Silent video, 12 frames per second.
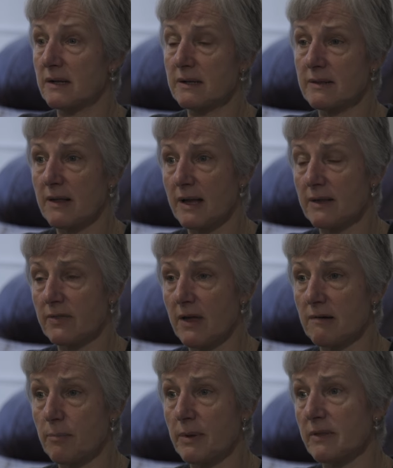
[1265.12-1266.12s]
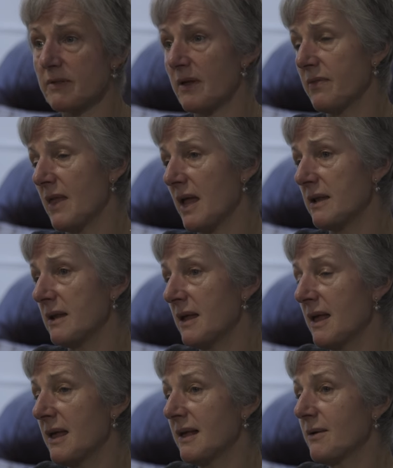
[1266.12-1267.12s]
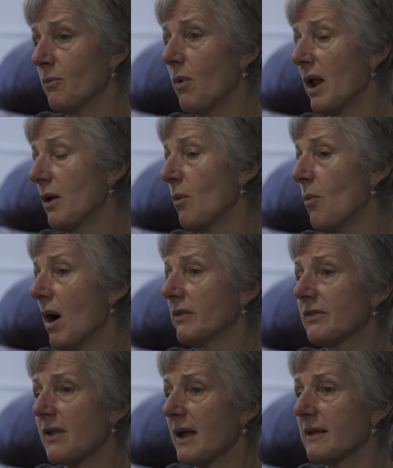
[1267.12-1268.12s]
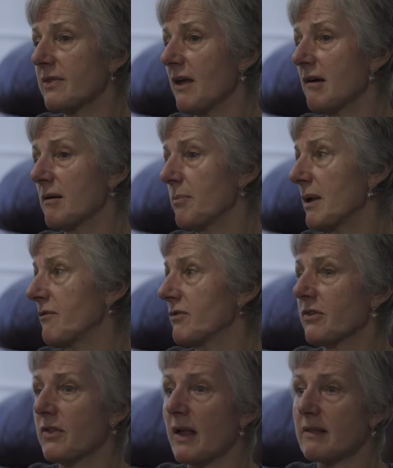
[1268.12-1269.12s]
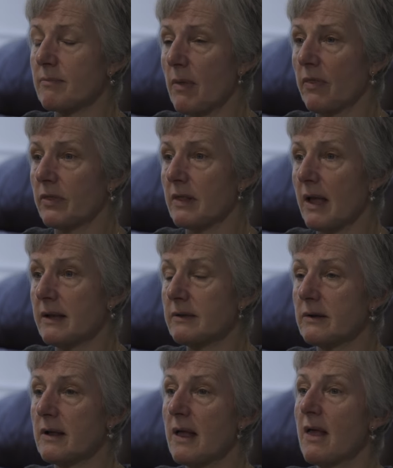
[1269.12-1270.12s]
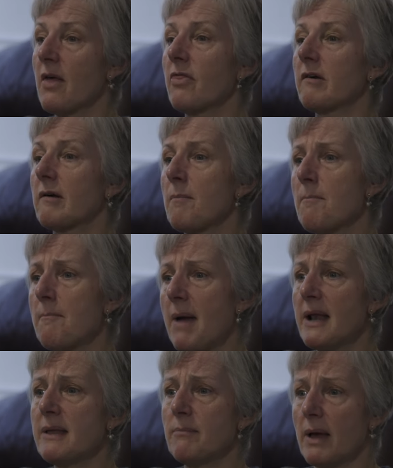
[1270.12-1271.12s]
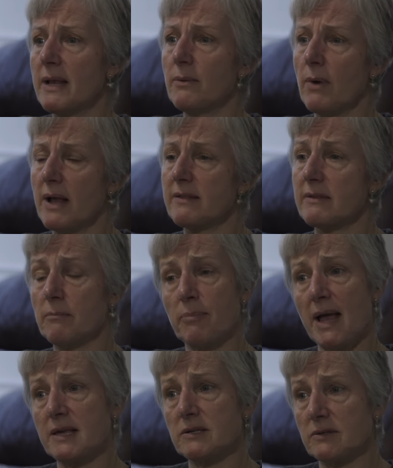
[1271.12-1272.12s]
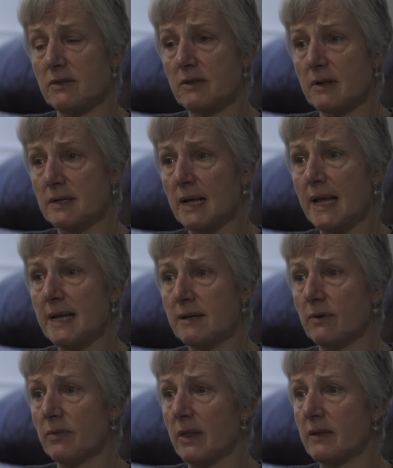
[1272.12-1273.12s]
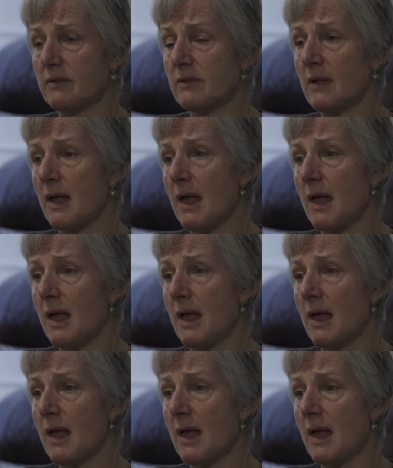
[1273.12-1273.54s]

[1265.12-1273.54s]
and a psychotherapist, and then one-on-one psychotherapy for 6 months later. There are many, many ways that patients can lead on this,